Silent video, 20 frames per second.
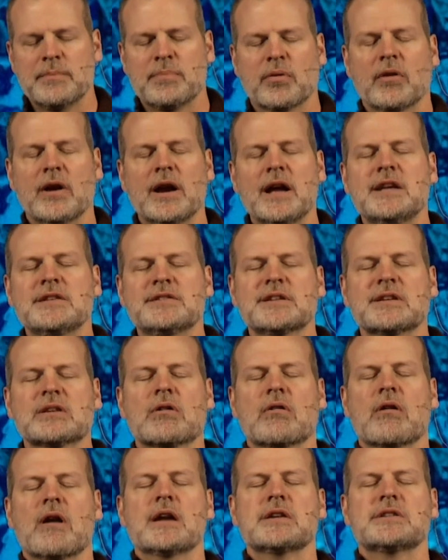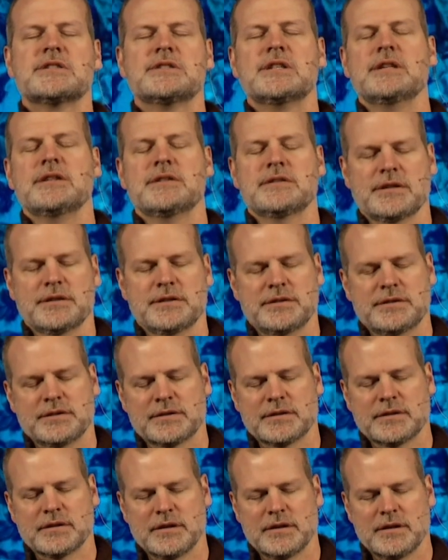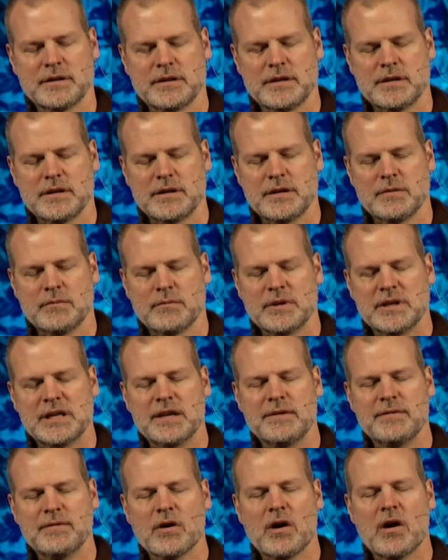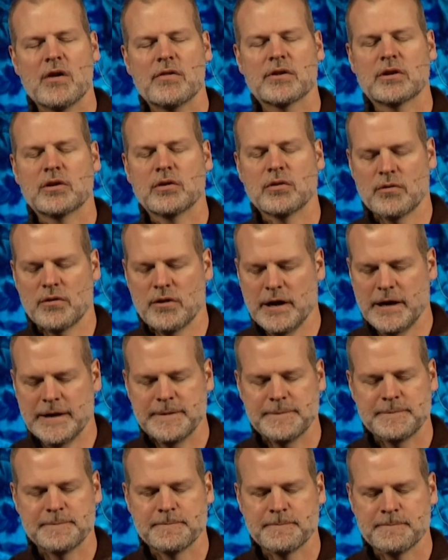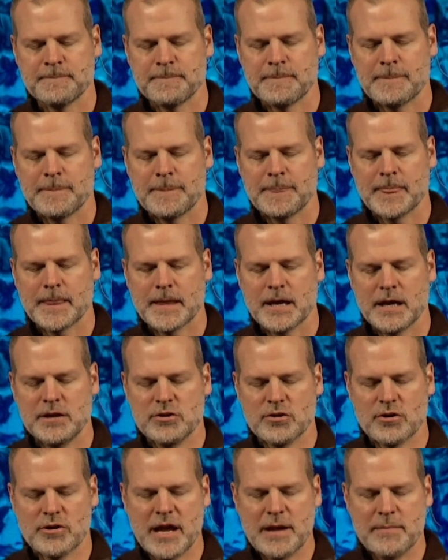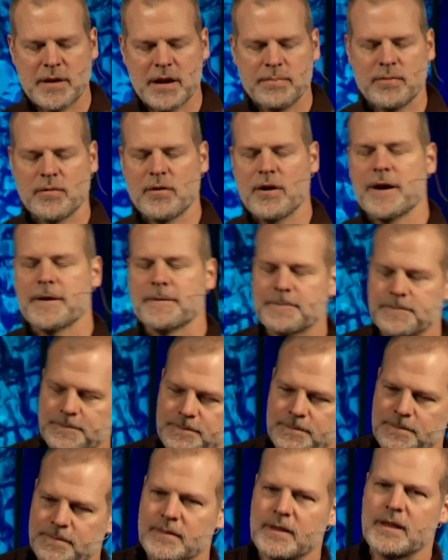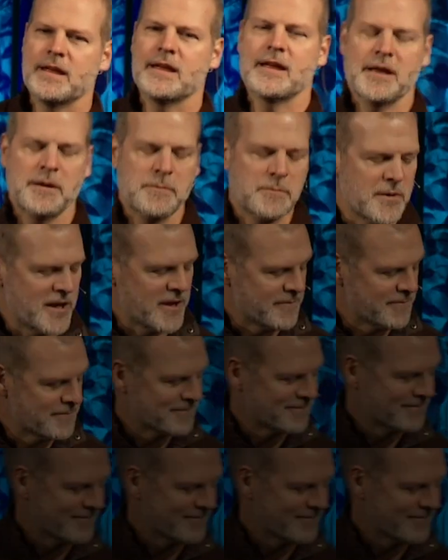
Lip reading: be praise in Christ Jesus. We give you all the glory. In your name I pray. Amen.